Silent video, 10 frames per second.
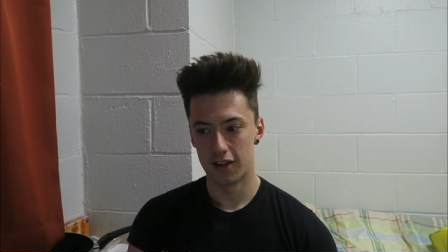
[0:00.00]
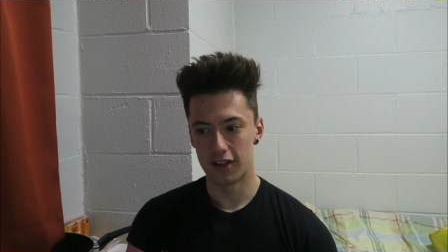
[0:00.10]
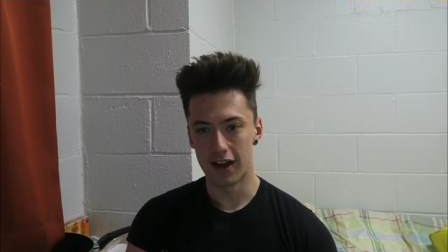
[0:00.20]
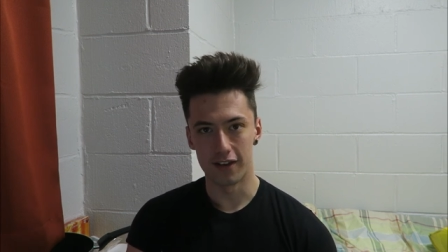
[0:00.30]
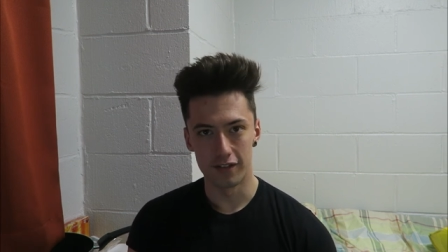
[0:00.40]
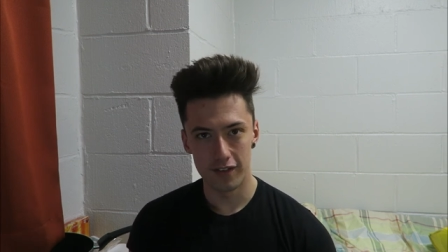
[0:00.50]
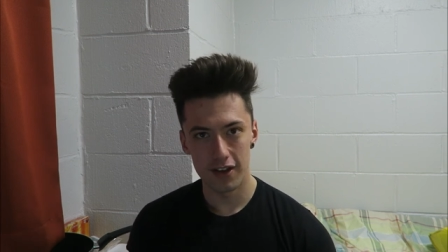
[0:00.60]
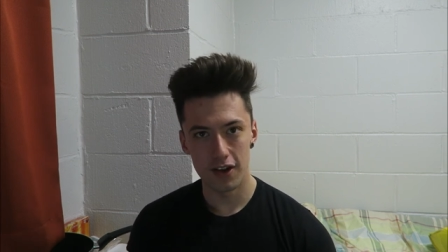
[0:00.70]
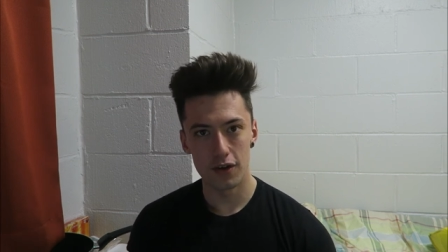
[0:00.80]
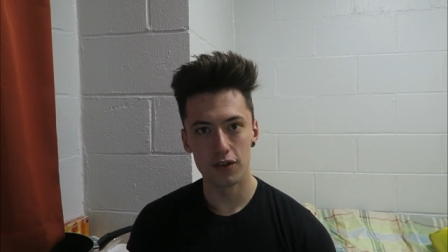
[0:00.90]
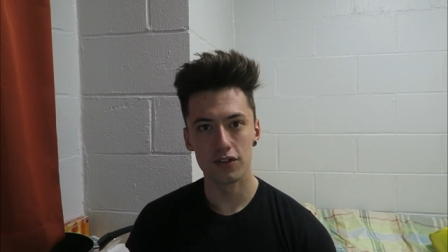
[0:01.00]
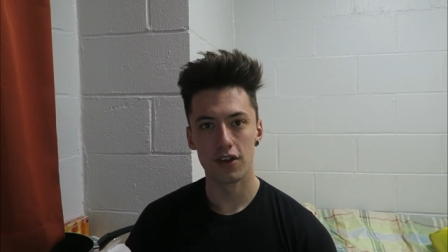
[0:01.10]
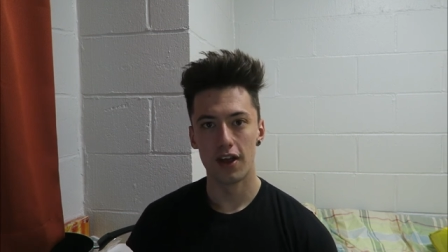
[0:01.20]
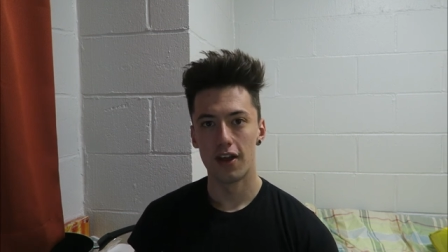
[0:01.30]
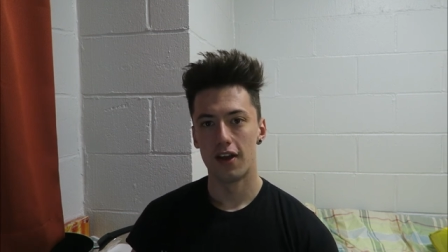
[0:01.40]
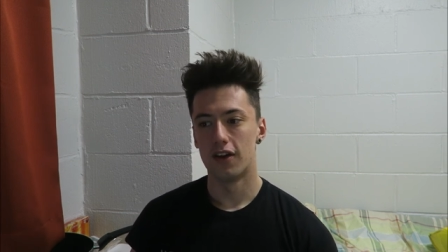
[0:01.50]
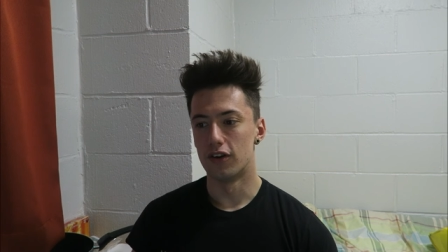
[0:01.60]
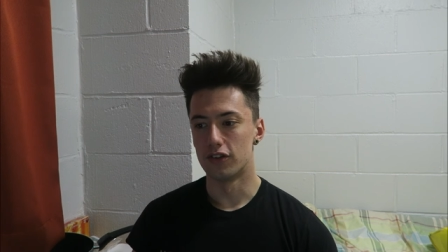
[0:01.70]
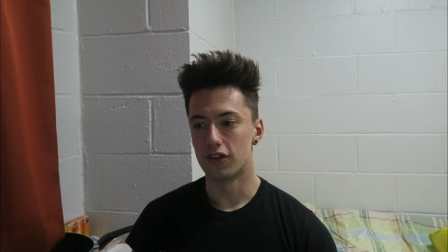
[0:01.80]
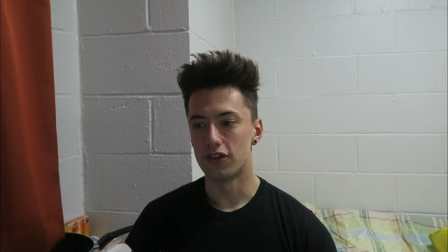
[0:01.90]
lack of videos,
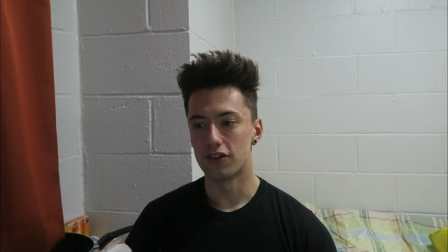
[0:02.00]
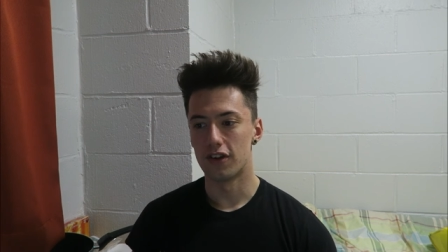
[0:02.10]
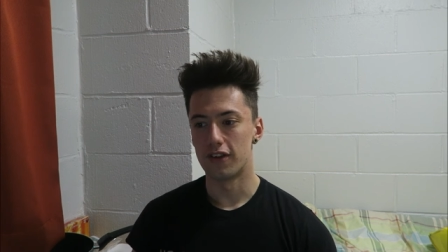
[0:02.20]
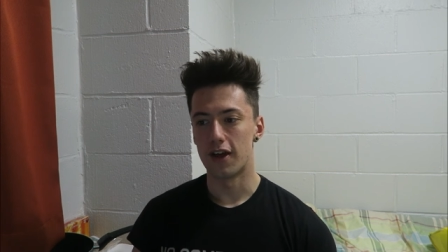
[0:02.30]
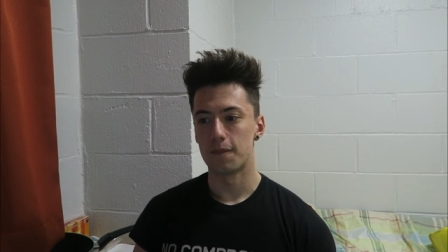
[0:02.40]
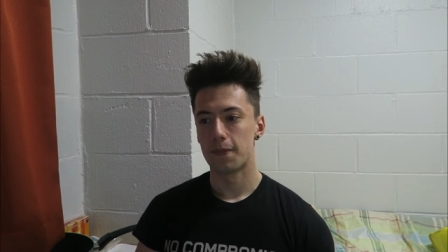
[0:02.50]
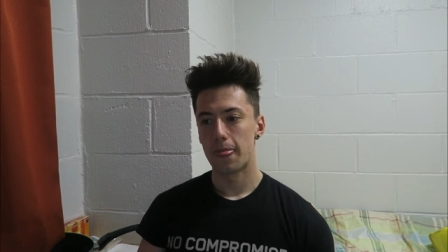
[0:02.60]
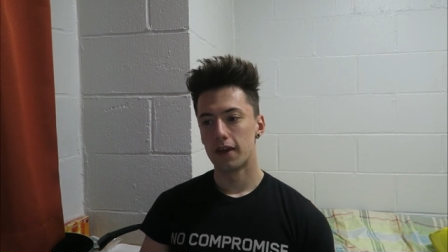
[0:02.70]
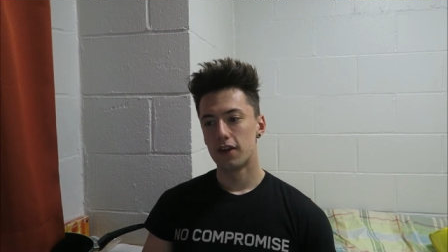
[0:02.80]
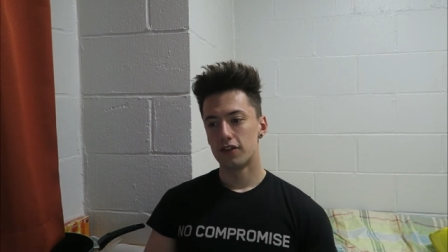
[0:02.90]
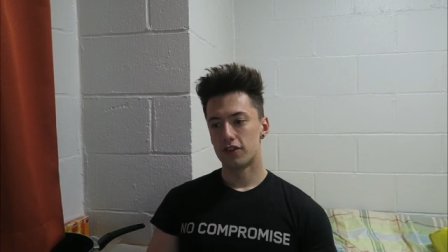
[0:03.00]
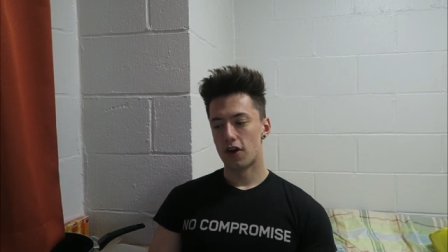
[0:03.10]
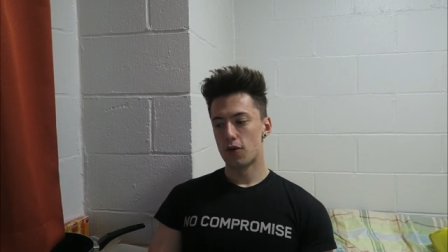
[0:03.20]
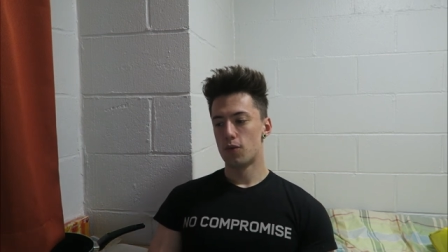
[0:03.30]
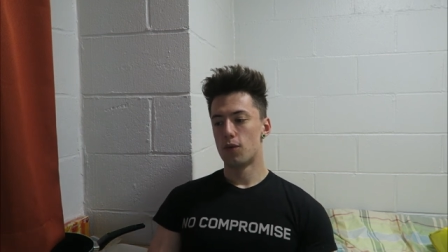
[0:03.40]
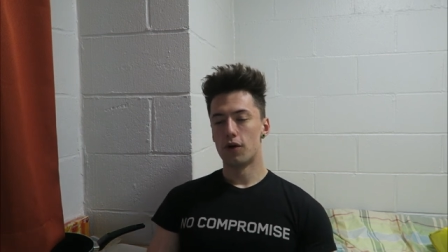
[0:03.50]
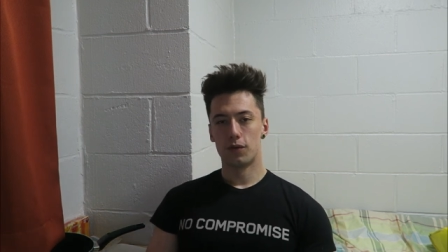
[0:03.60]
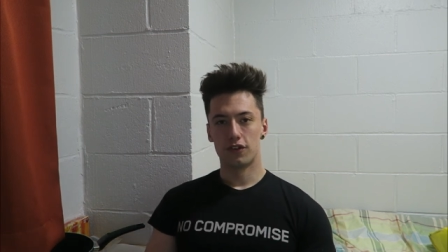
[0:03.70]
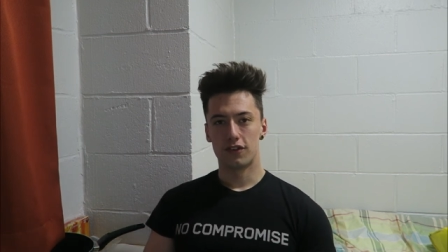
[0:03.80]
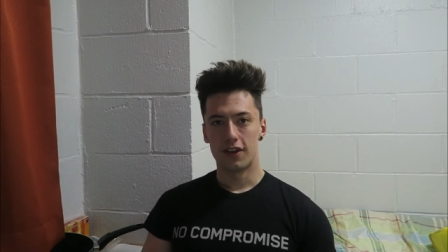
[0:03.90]
all sorts like that. So what I
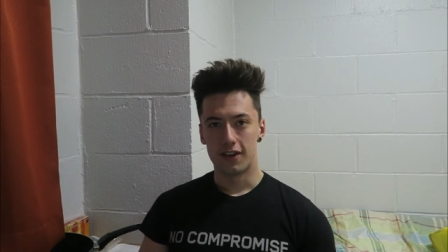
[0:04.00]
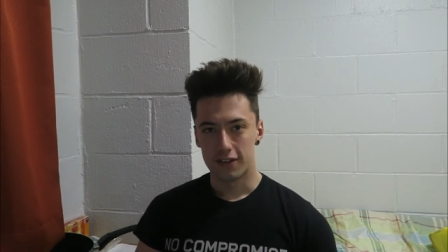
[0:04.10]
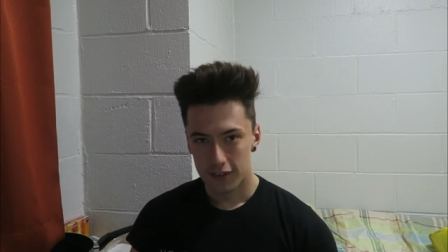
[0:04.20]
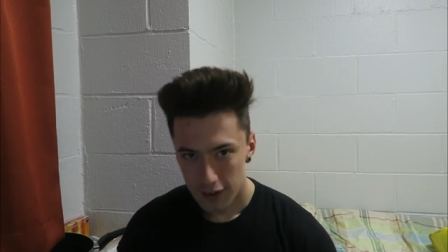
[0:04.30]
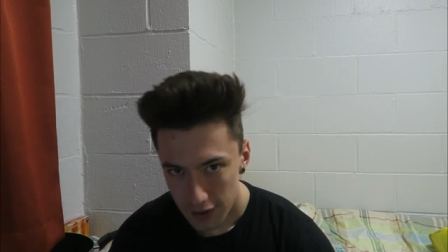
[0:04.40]
want to say is